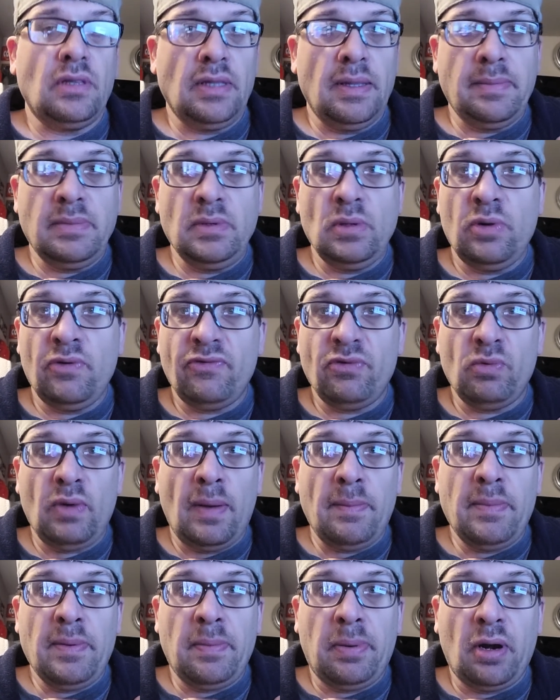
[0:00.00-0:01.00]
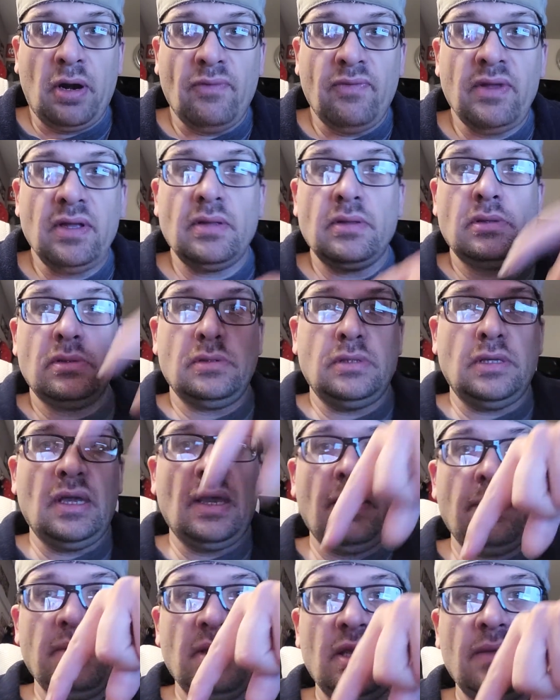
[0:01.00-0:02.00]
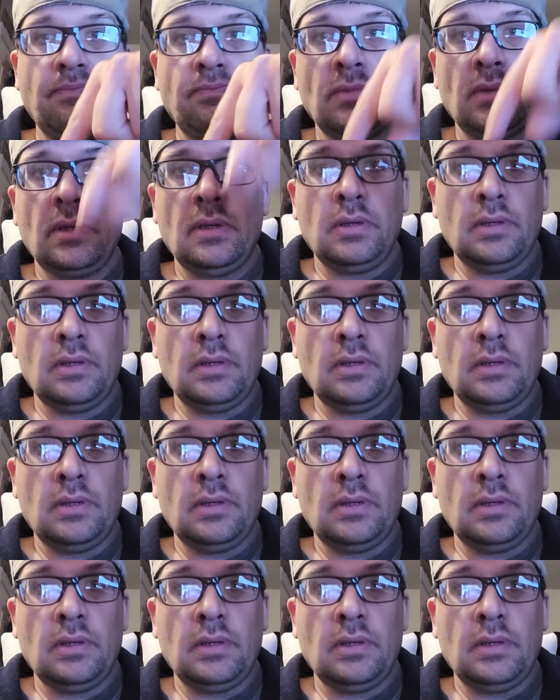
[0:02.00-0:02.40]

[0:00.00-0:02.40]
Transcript: Let me know if you want to be part of it. DM me.